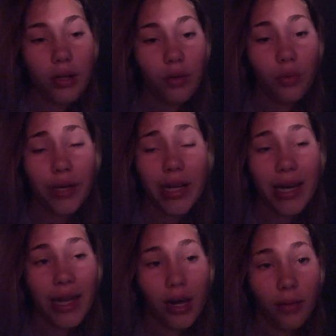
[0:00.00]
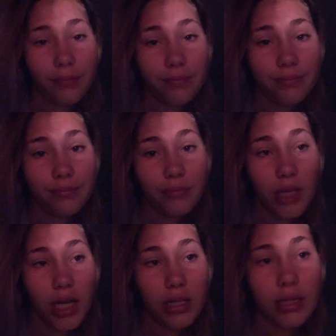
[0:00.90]
we're gonna get up
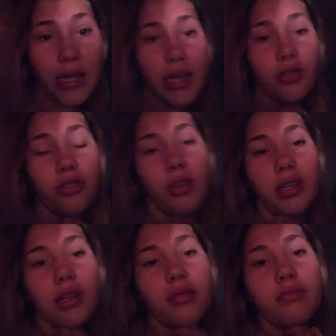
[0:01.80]
because I actually